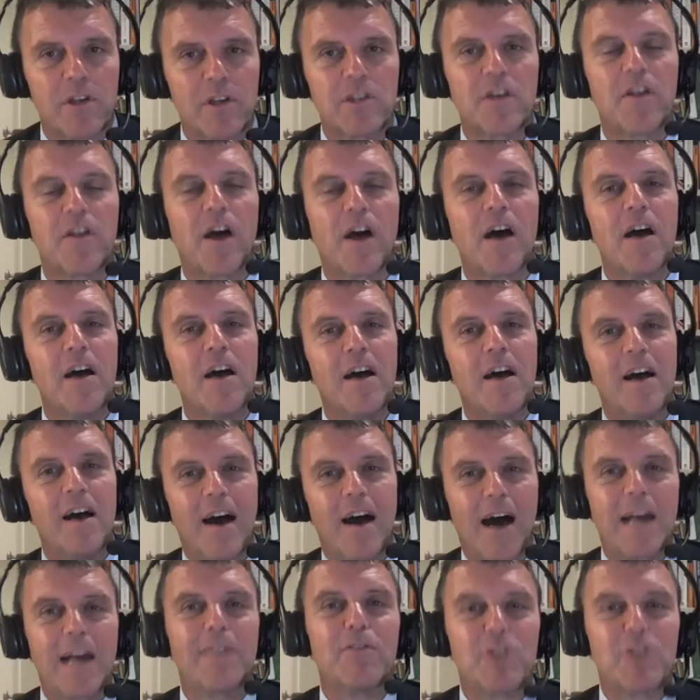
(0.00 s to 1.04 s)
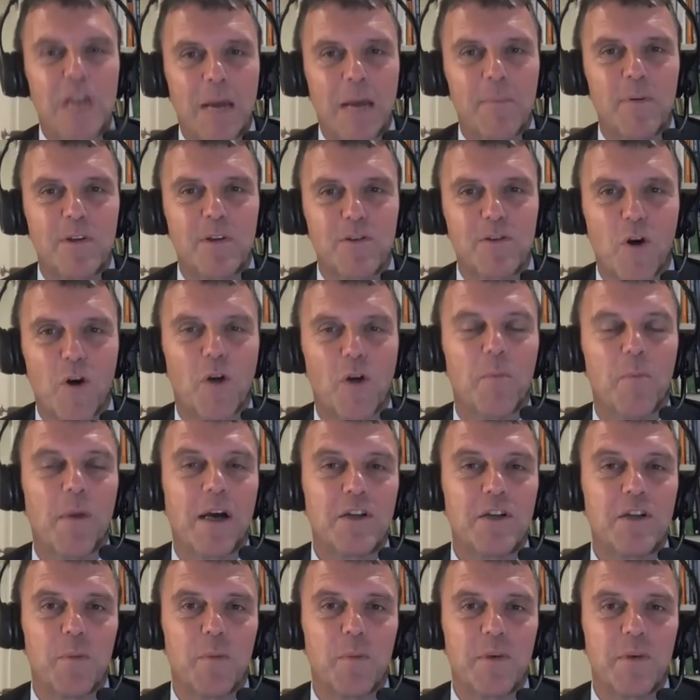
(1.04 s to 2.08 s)
So the high-level champions role, my
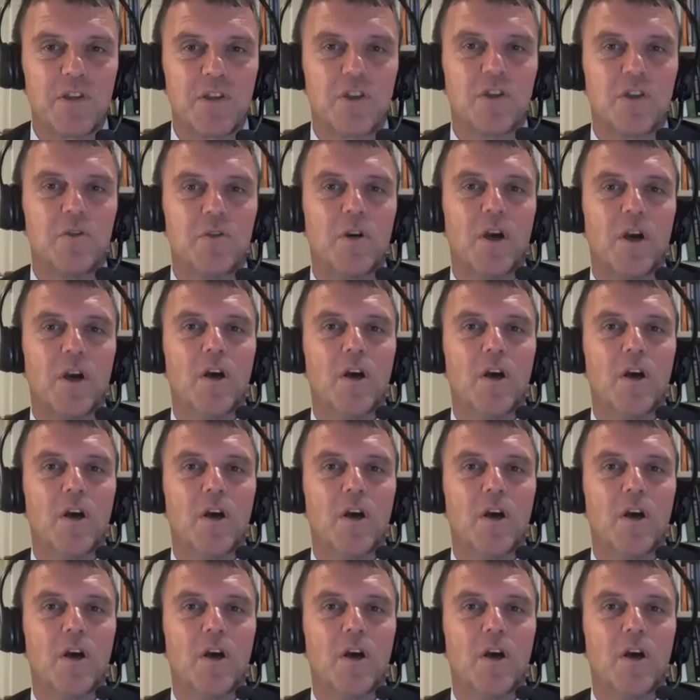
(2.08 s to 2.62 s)
job is to